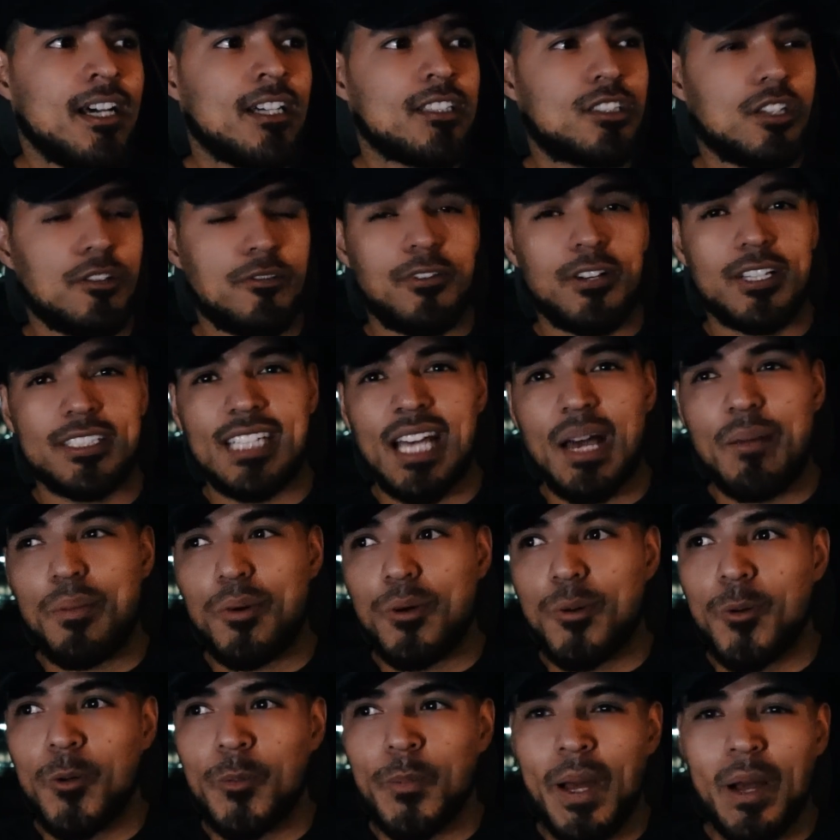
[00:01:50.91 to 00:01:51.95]
So, for
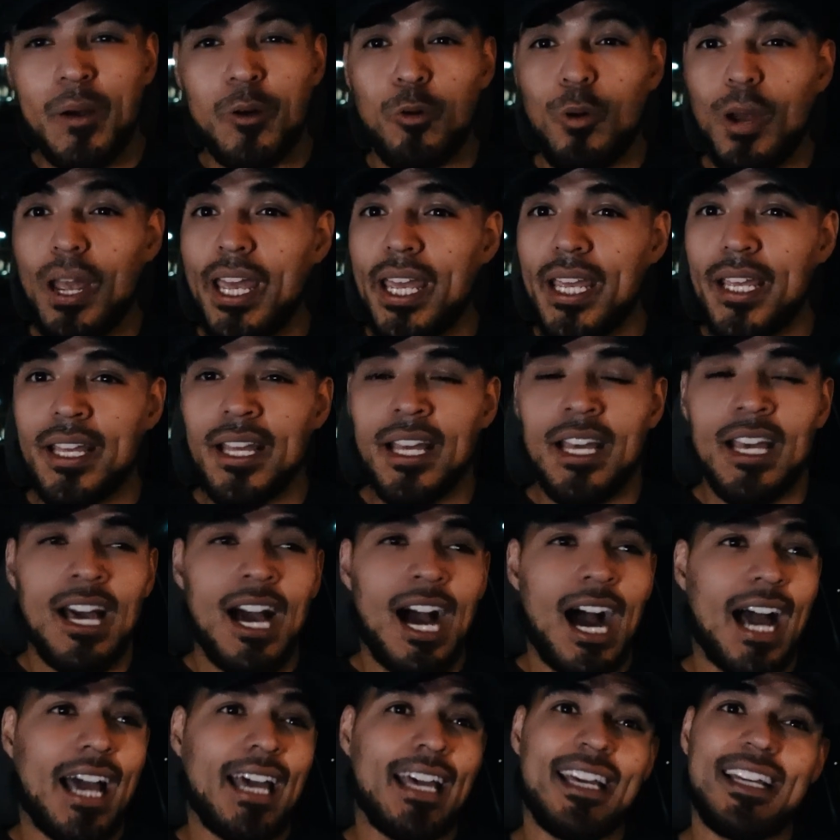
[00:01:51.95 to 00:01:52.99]
example, with my weight,
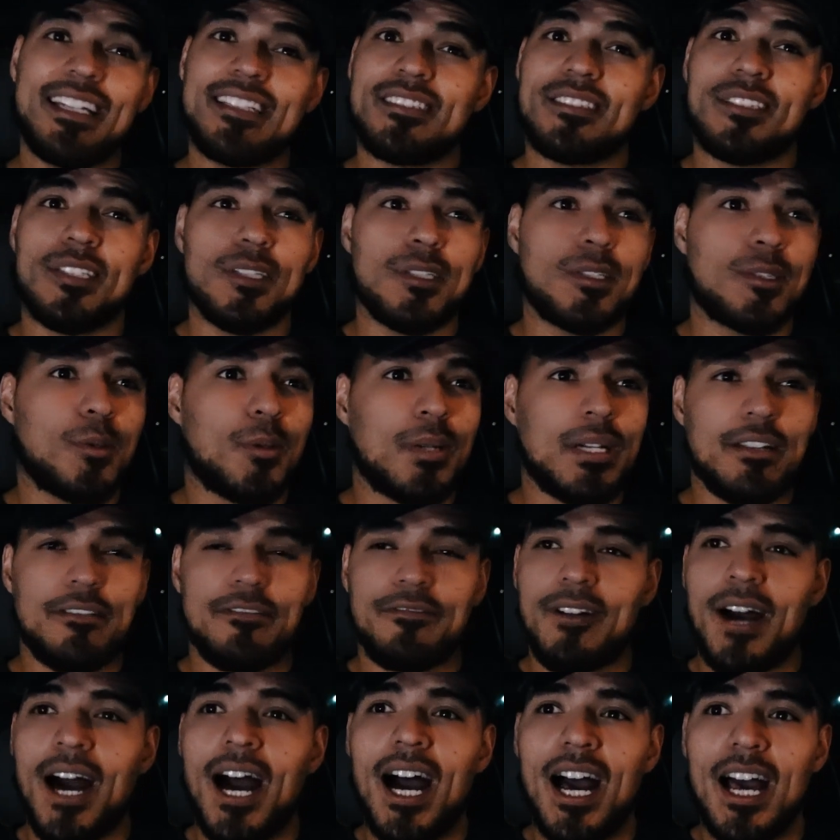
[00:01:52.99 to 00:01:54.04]
I hit
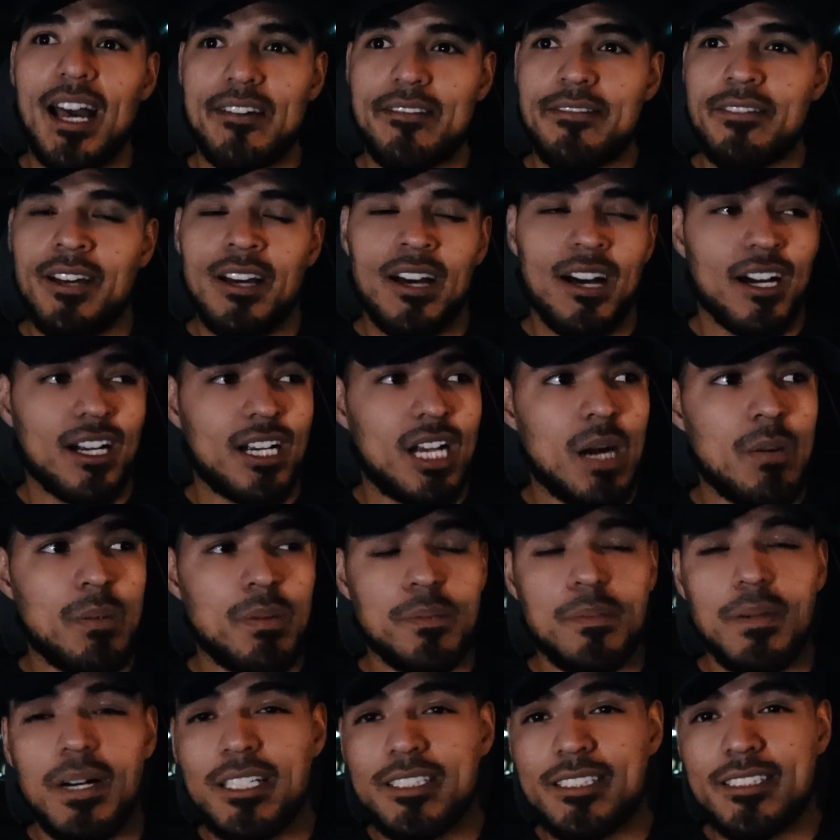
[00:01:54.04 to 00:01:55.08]
225 a couple
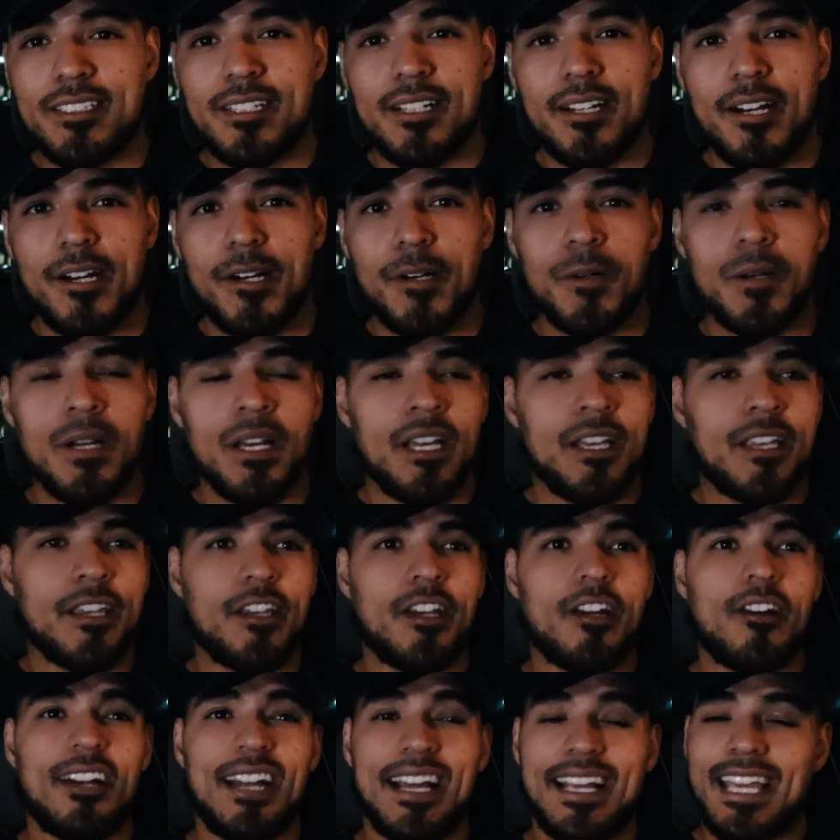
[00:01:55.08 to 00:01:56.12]
months ago, you
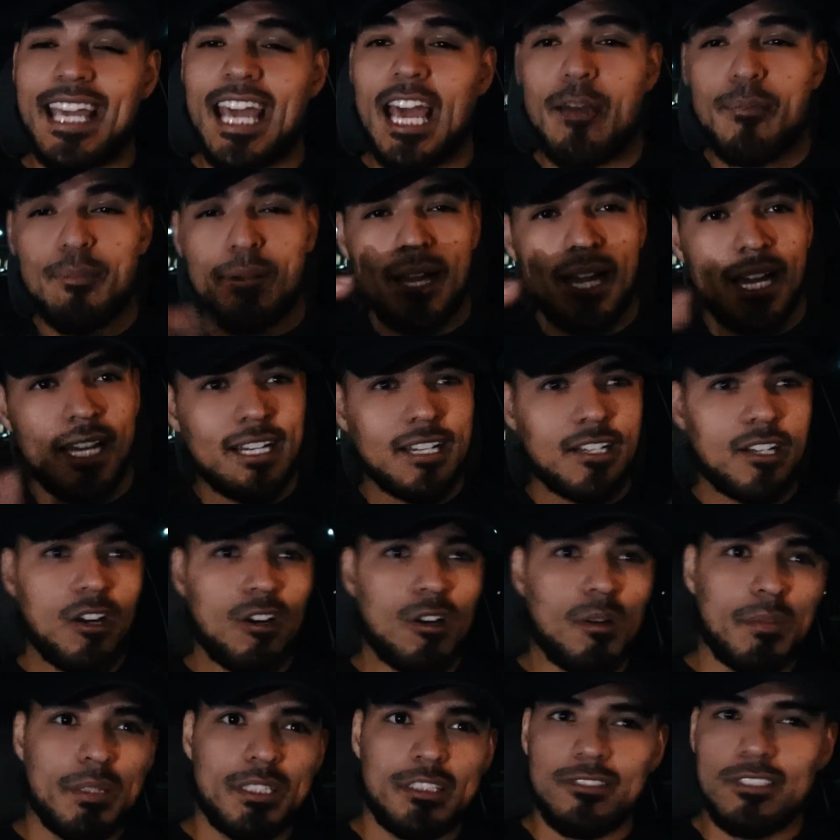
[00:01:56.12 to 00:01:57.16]
know, and I kept kind of
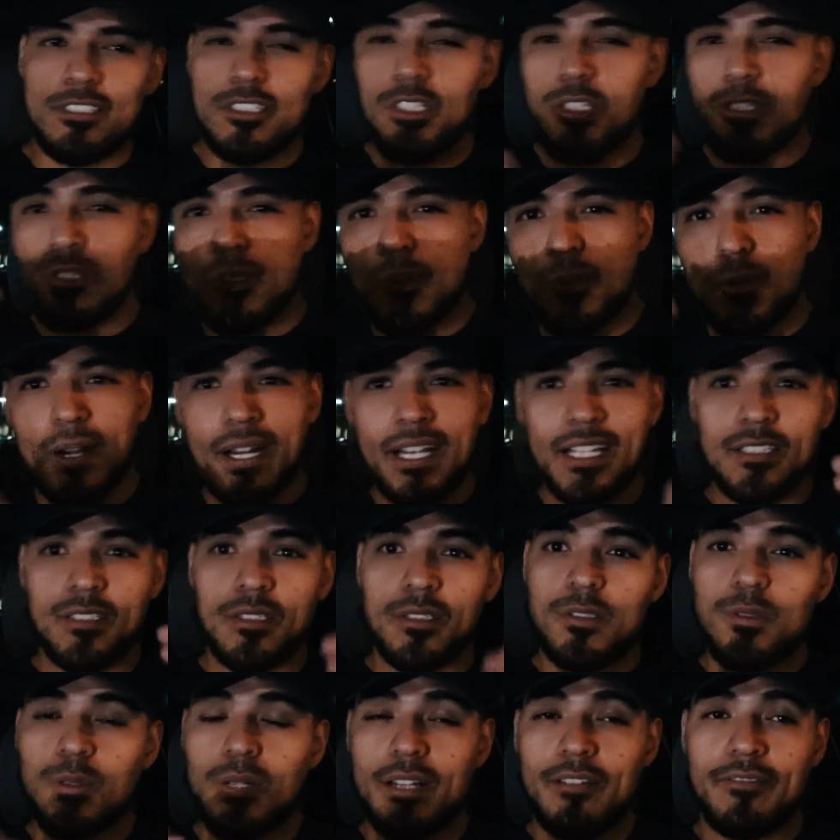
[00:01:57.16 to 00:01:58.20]
going between 220 and
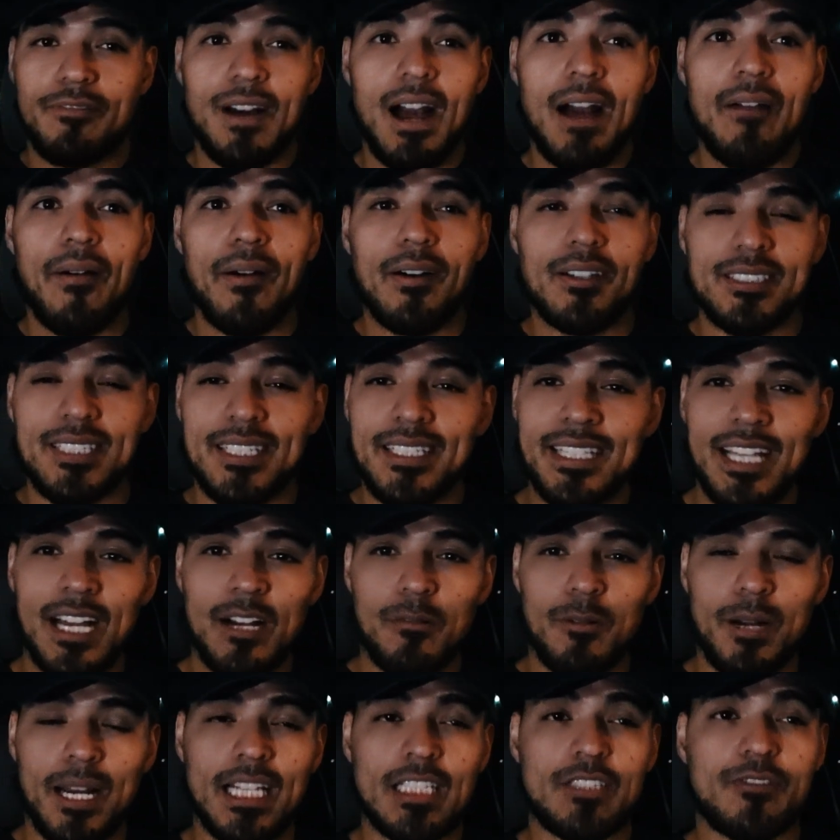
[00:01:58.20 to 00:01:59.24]
225. I was in
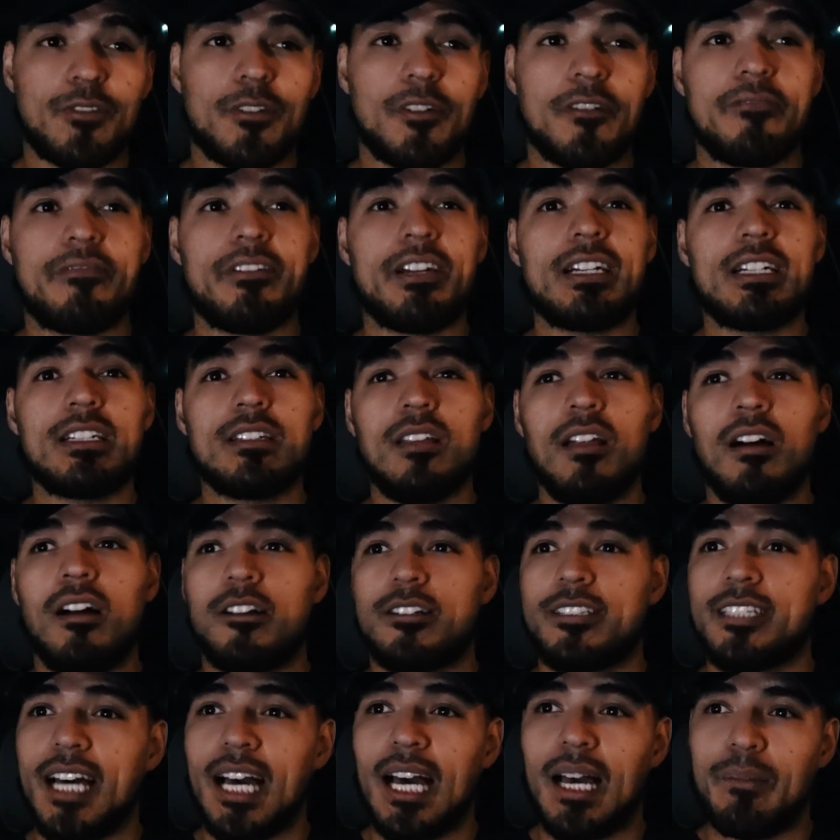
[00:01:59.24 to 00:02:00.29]
that range for a very long
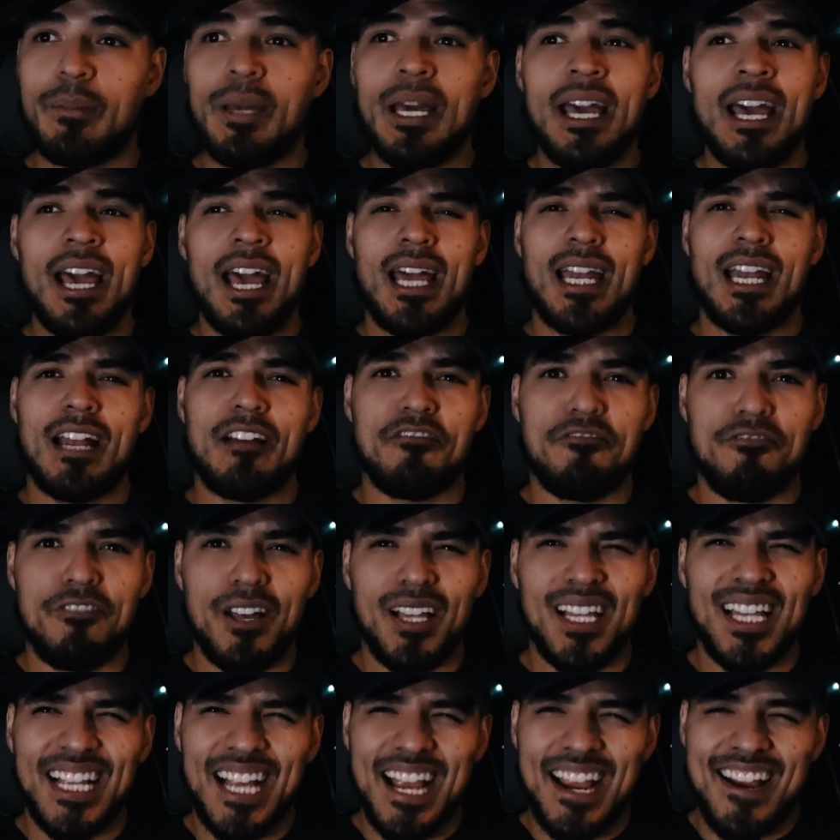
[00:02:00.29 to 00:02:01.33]
time, and I
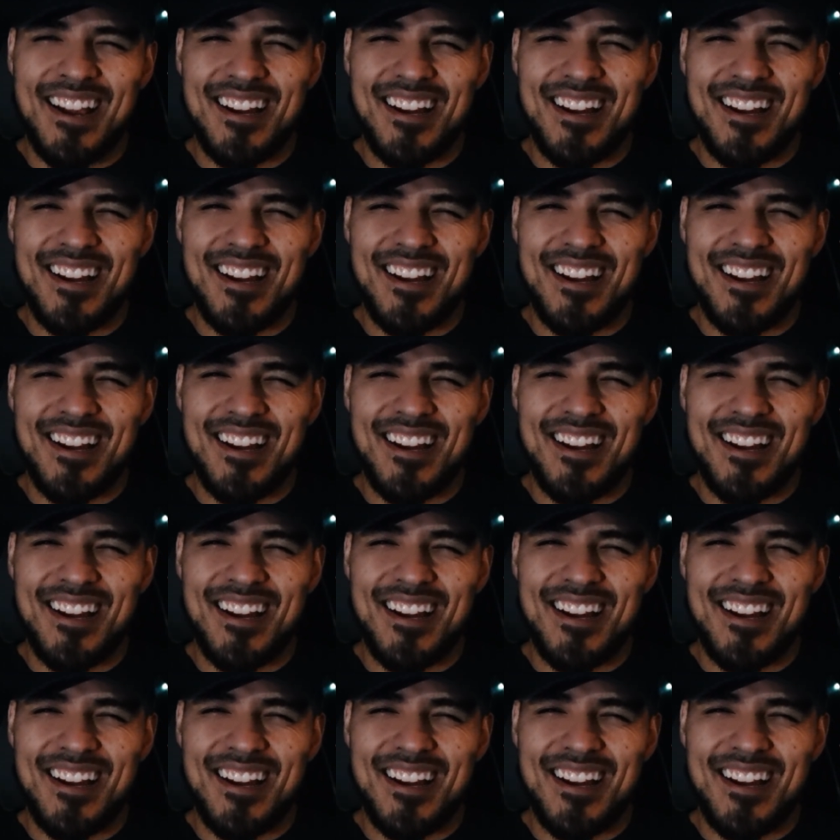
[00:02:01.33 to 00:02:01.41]
felt like I